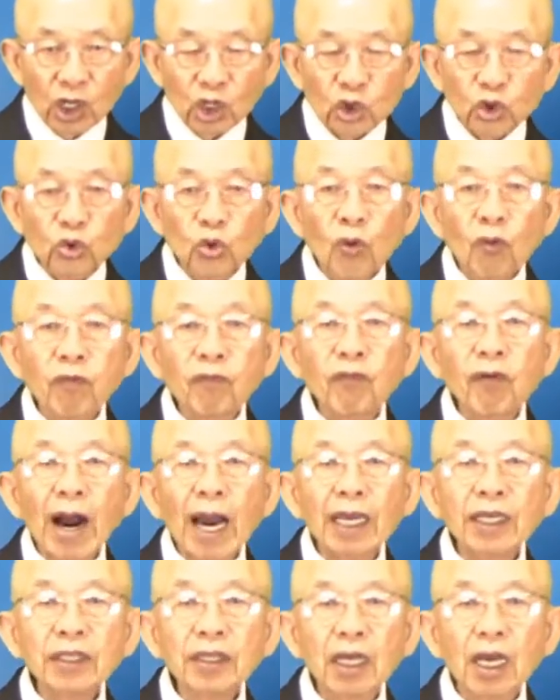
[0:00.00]
to
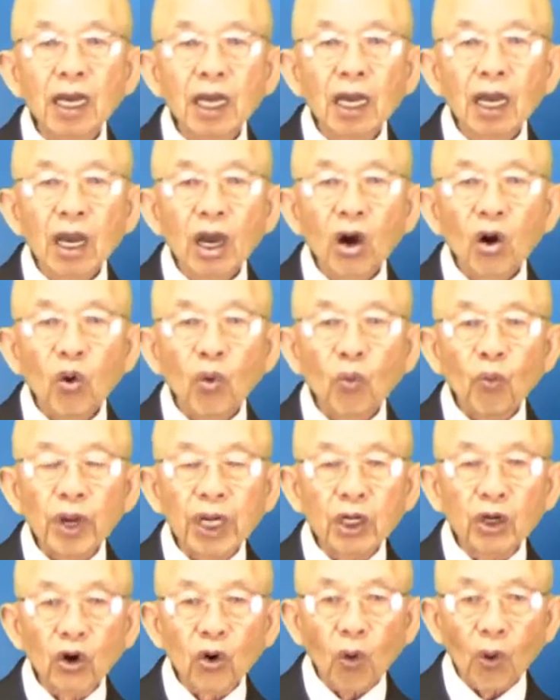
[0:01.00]
fight
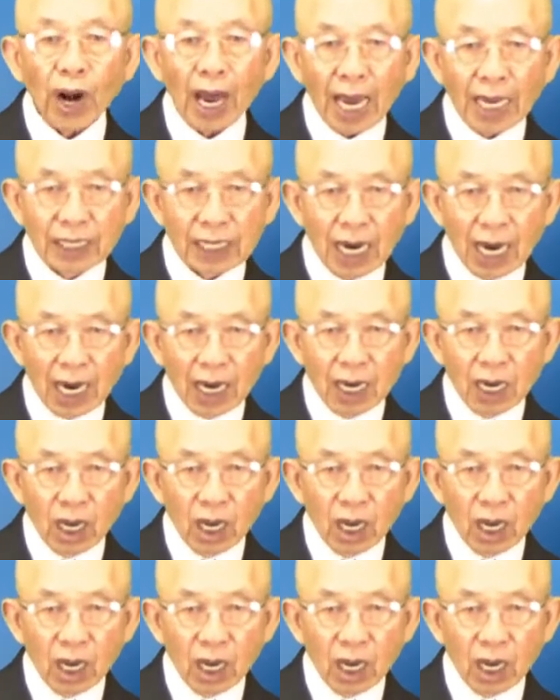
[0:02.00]
with Goliath,